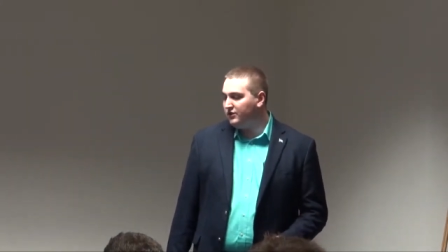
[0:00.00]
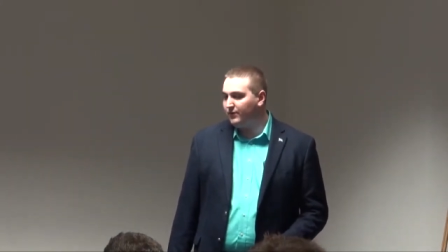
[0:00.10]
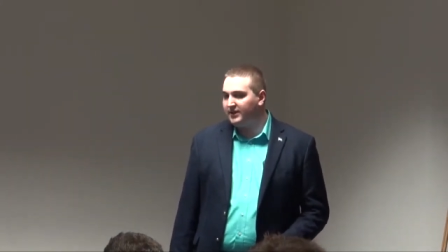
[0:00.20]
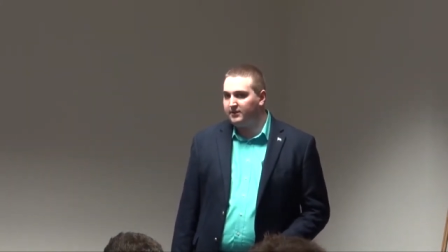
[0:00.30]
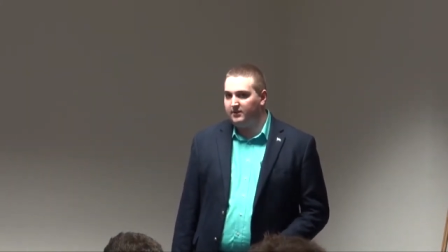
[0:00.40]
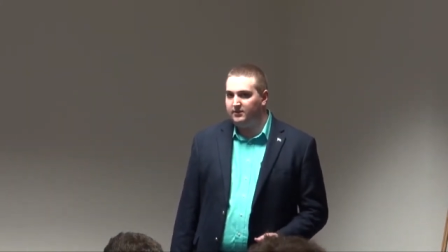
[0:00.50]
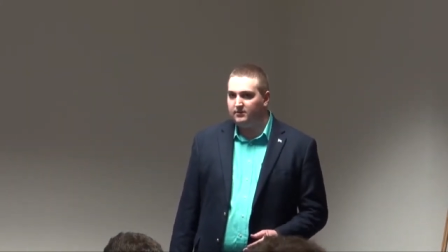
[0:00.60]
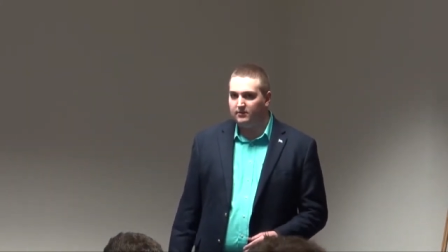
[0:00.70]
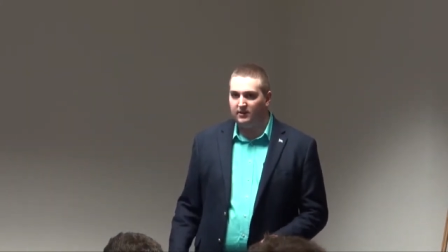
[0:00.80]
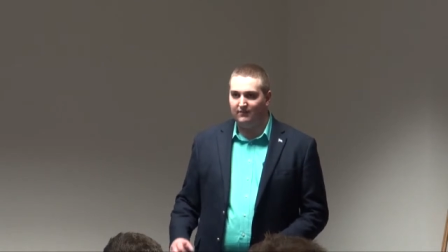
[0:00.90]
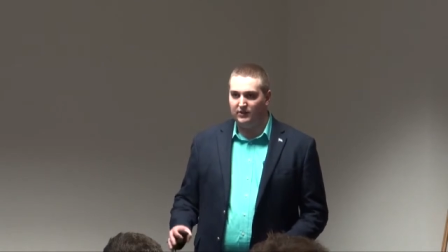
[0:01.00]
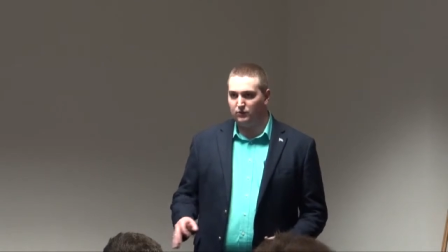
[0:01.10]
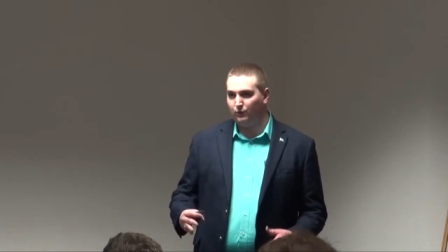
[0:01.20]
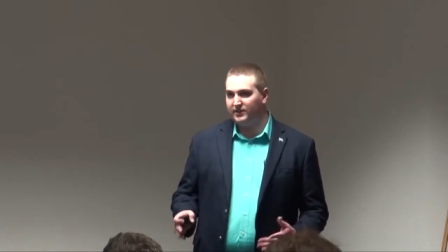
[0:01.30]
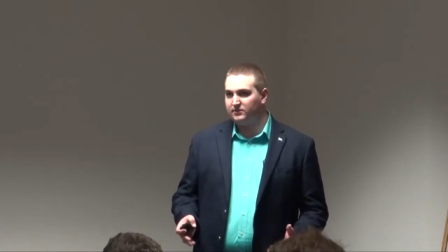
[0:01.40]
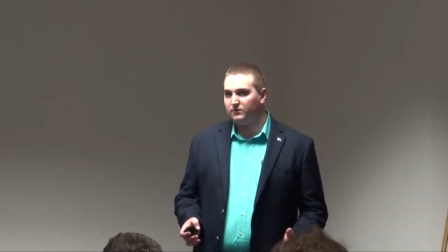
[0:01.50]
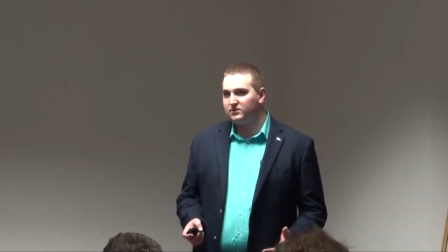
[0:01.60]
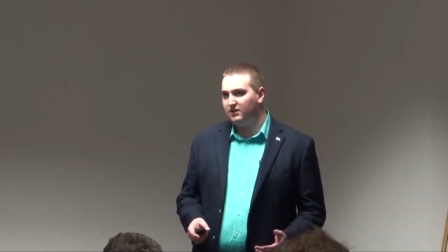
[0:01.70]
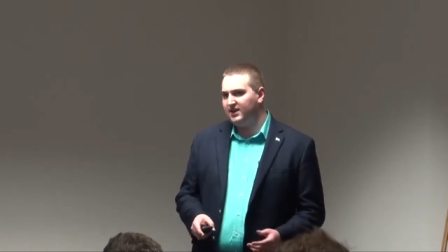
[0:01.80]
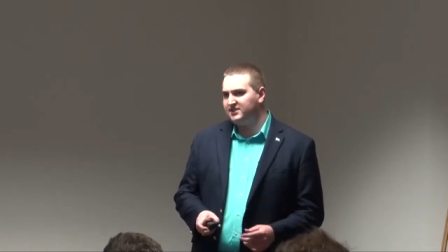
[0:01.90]
directed individual research
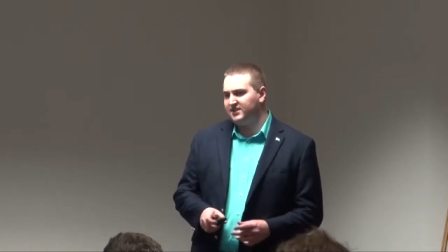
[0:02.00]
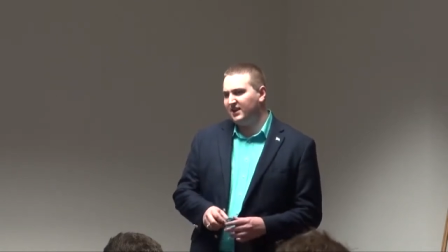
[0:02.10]
class.